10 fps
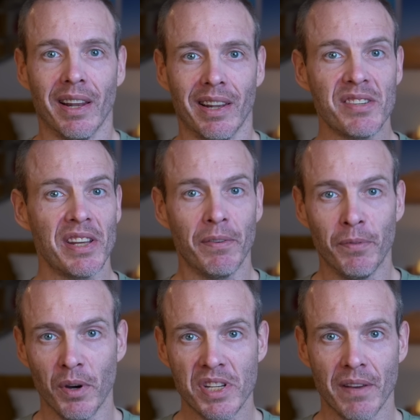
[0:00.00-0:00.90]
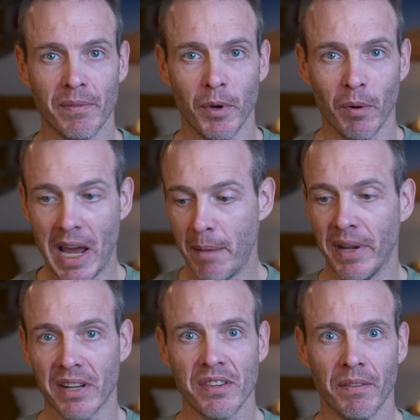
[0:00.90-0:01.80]
Let's say the 47mm
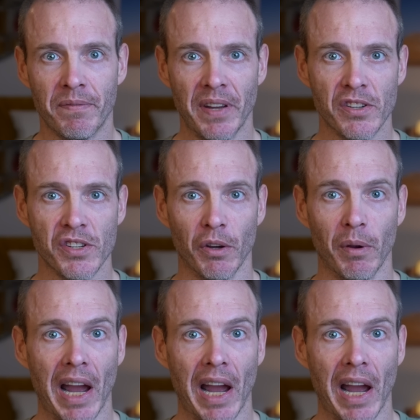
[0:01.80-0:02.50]
Epix fits you